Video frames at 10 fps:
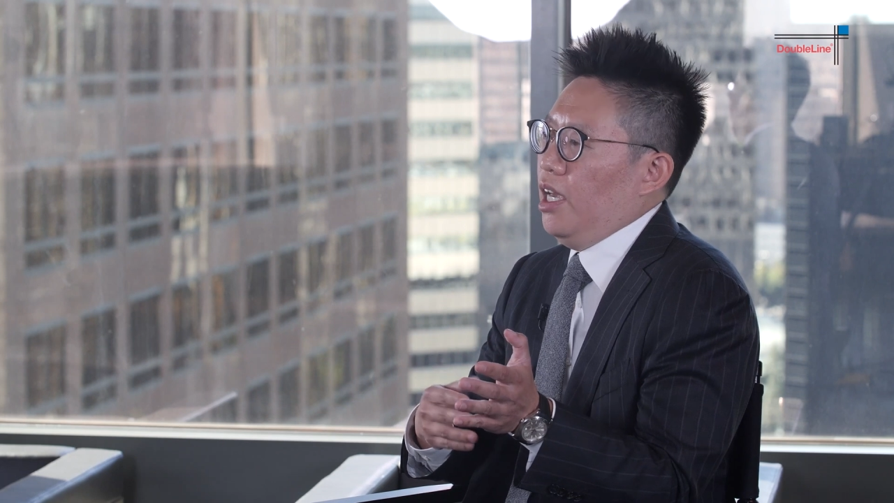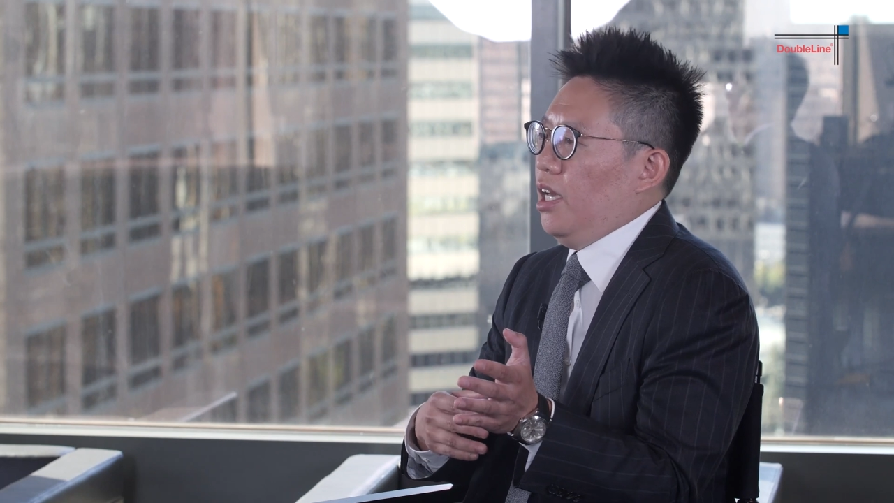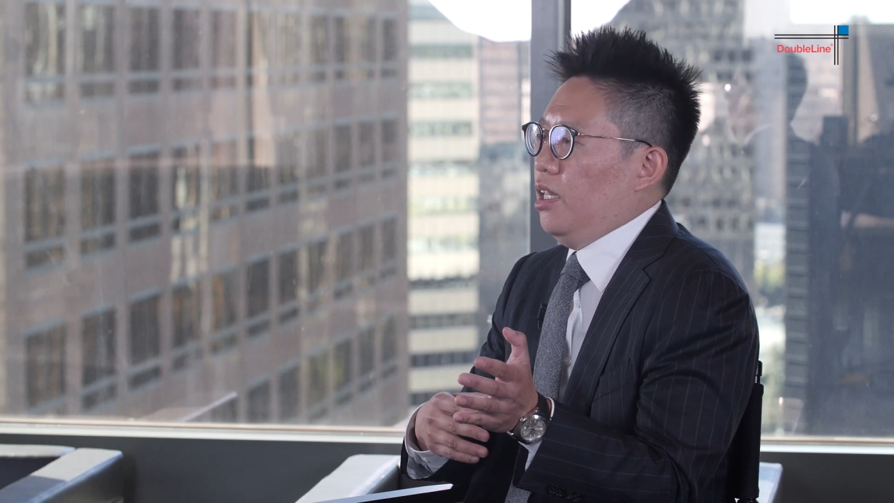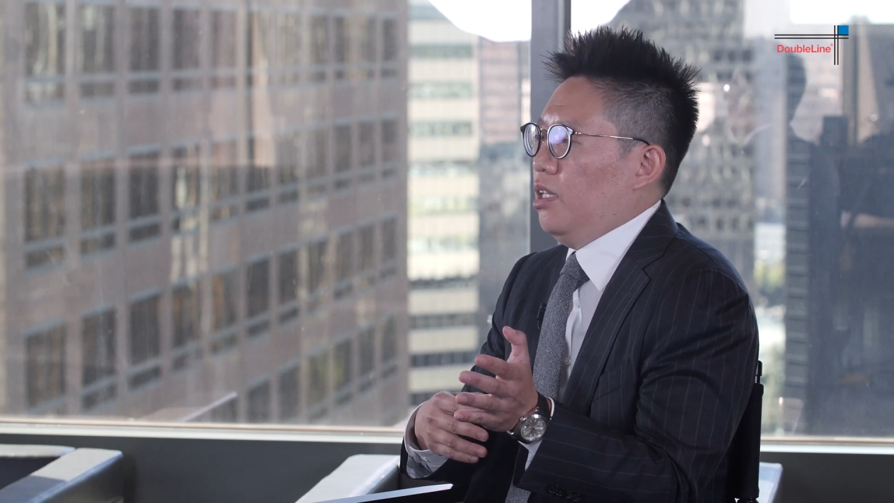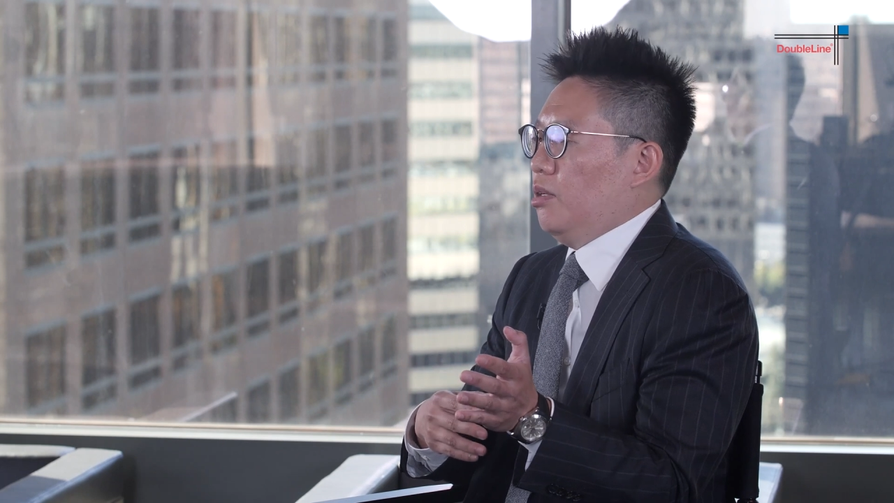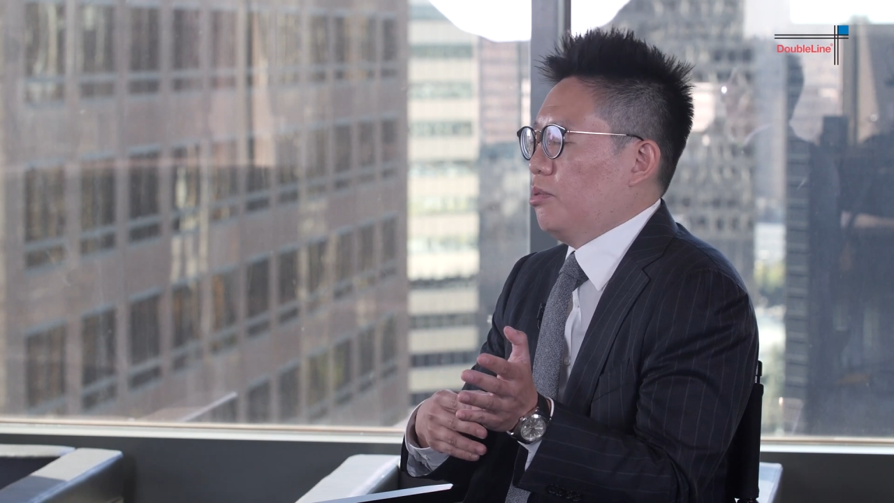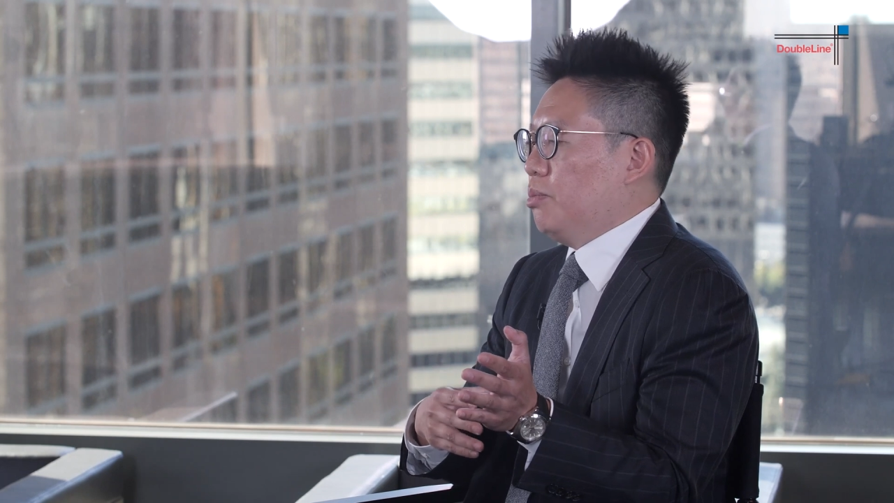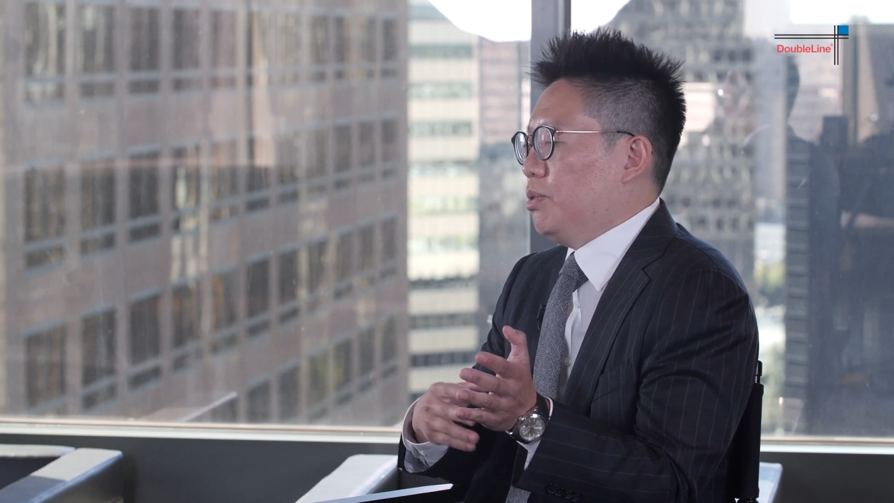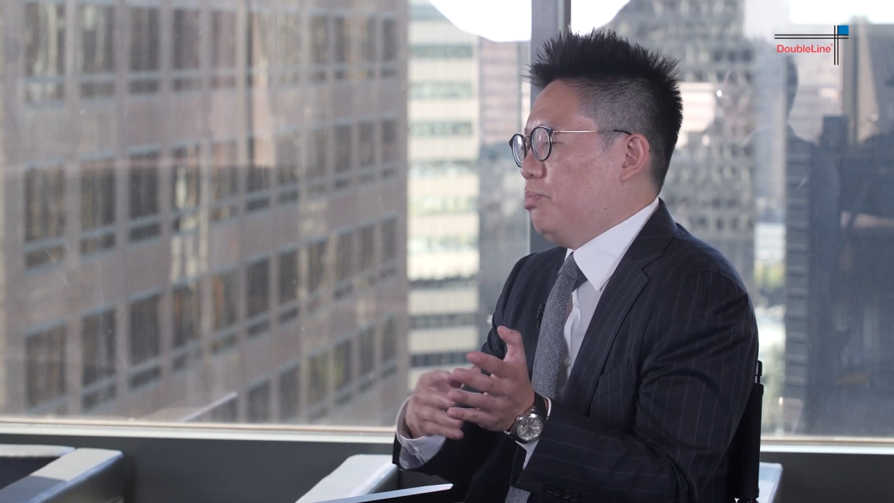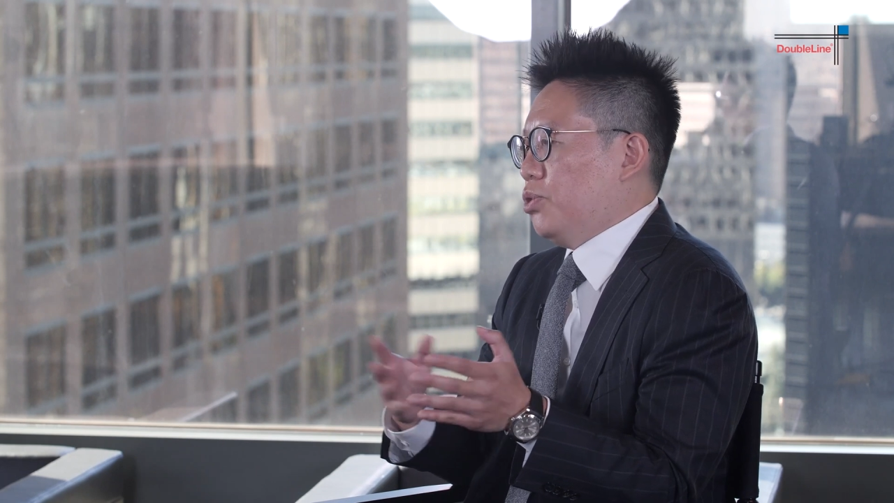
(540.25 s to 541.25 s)
and
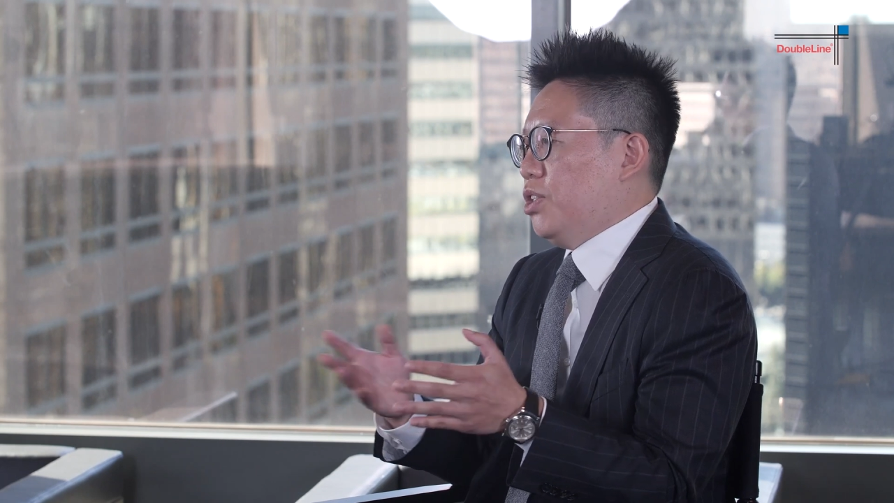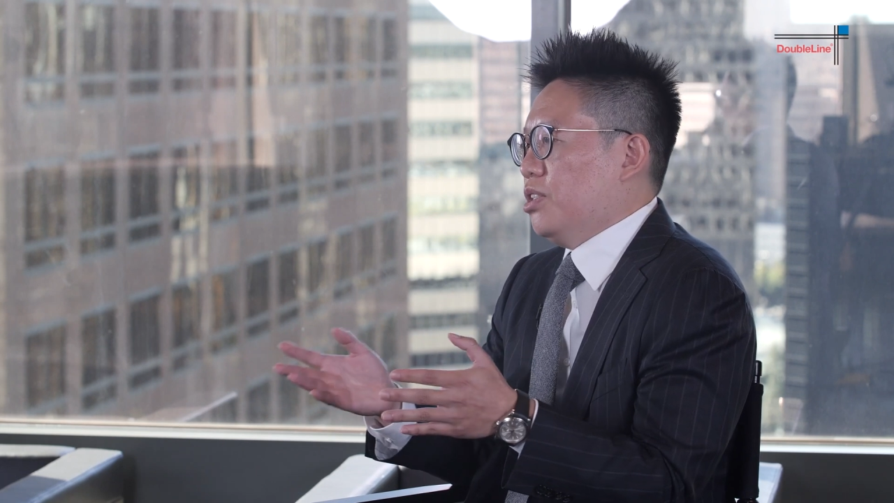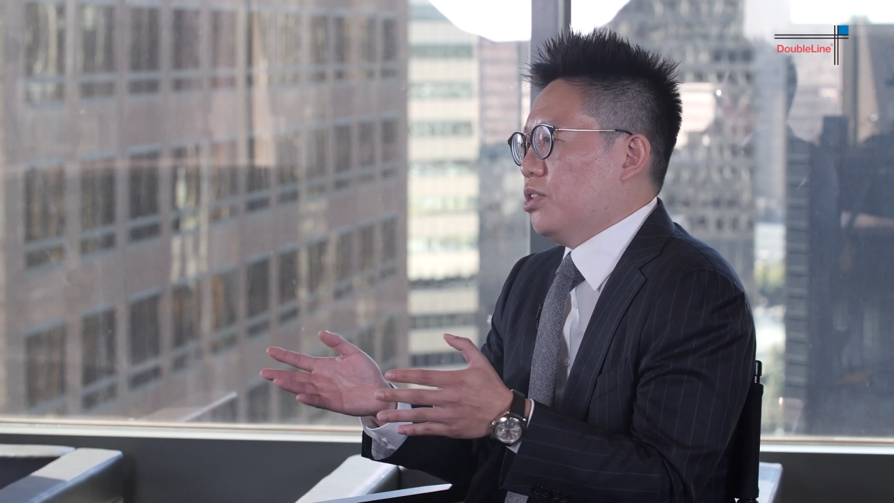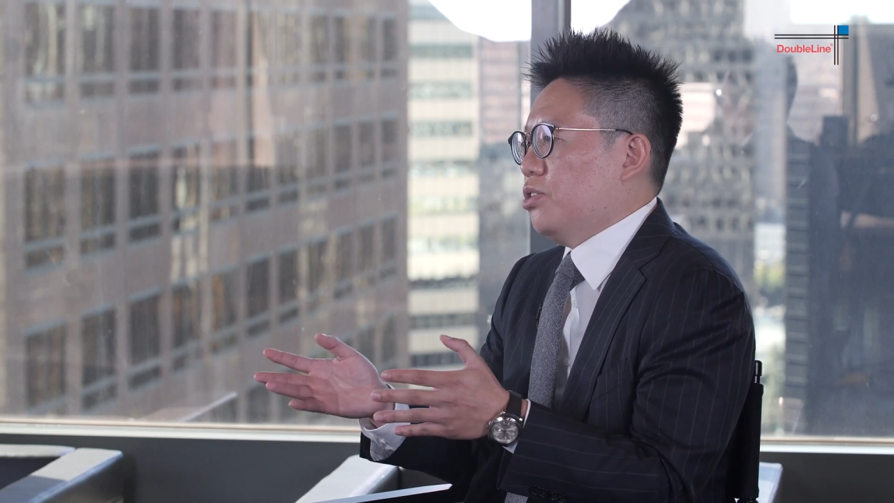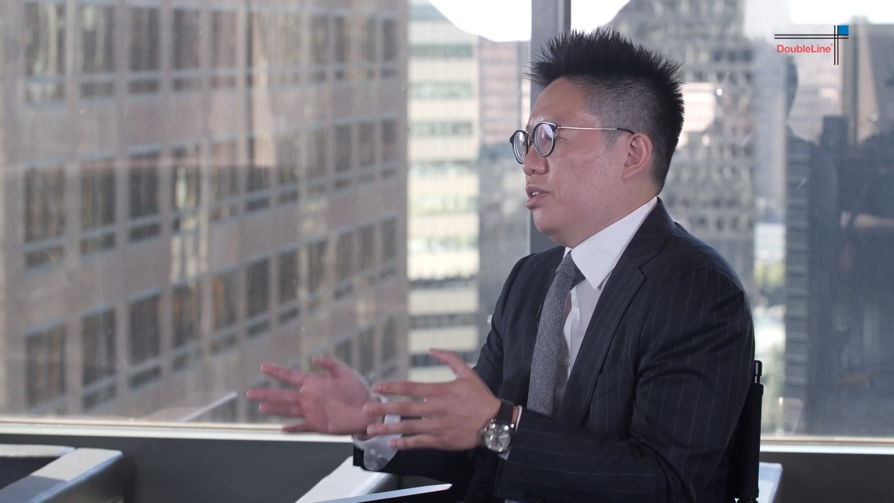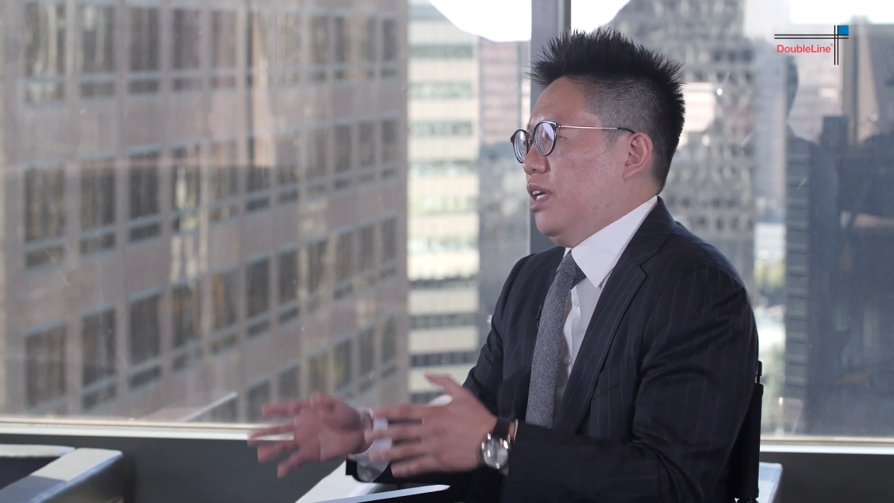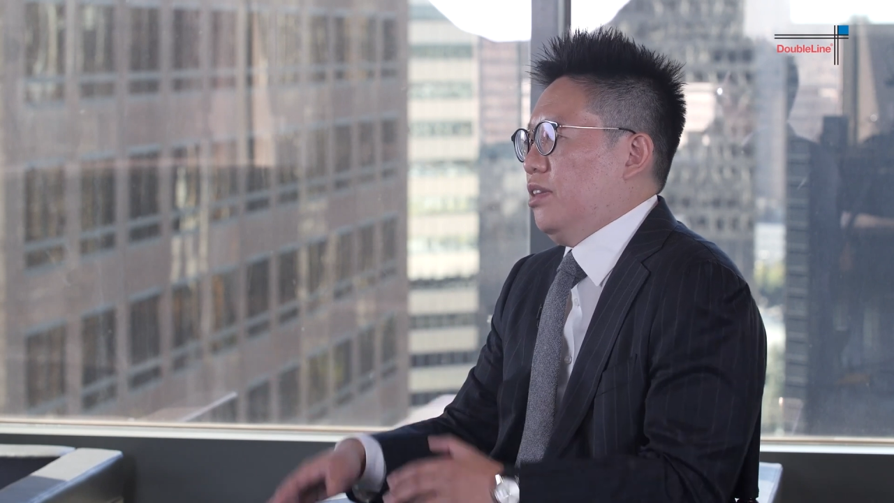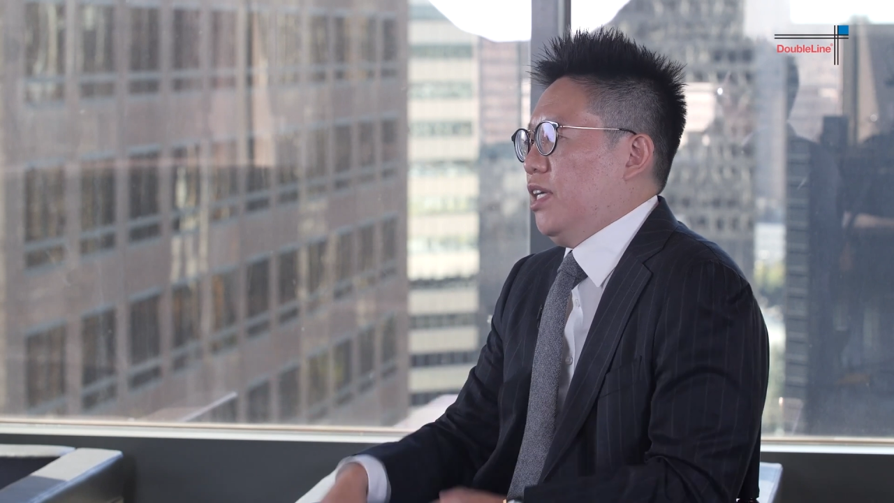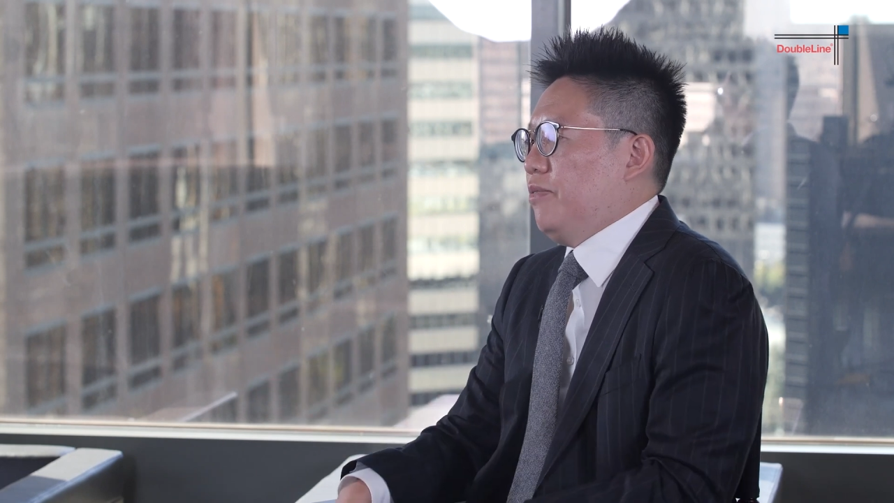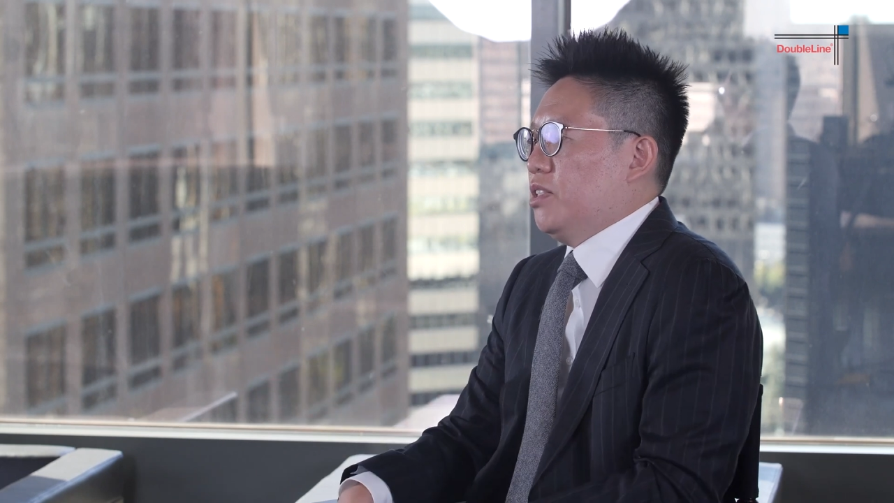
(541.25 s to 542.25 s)
persistent current
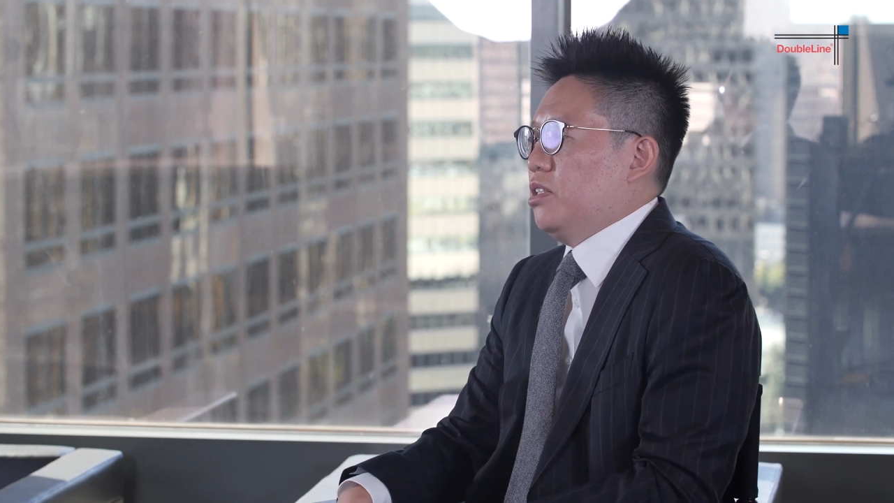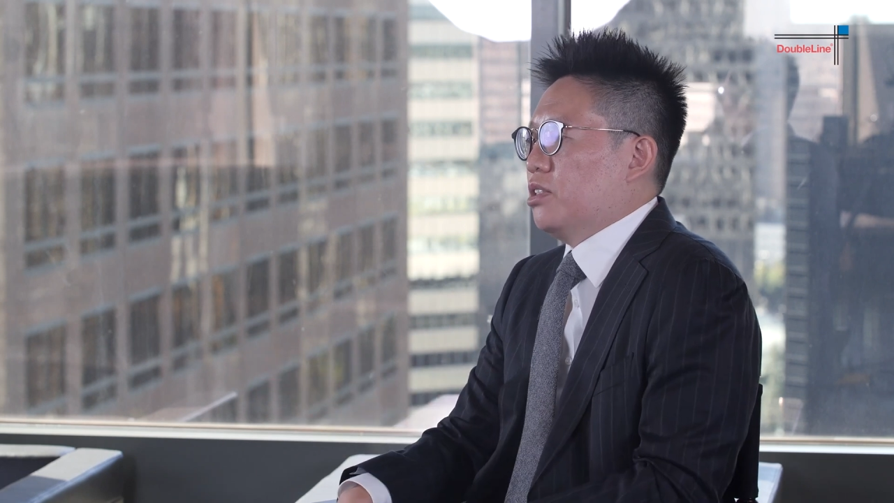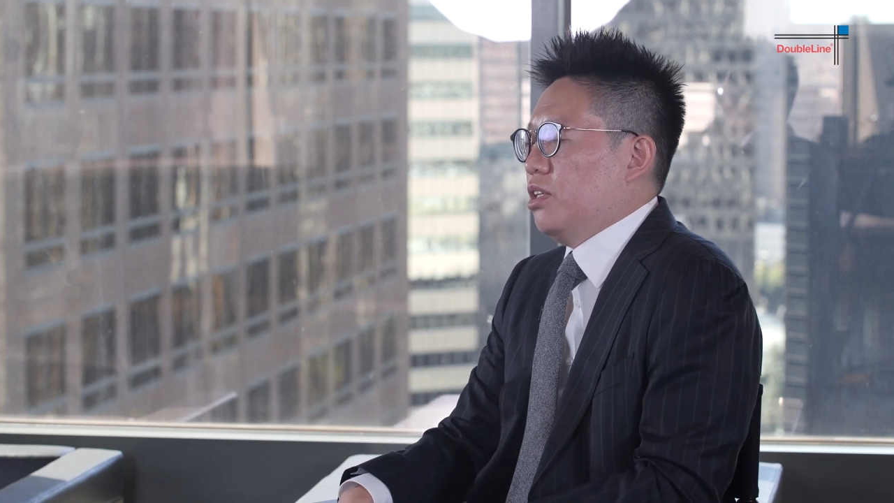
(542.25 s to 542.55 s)
account deficits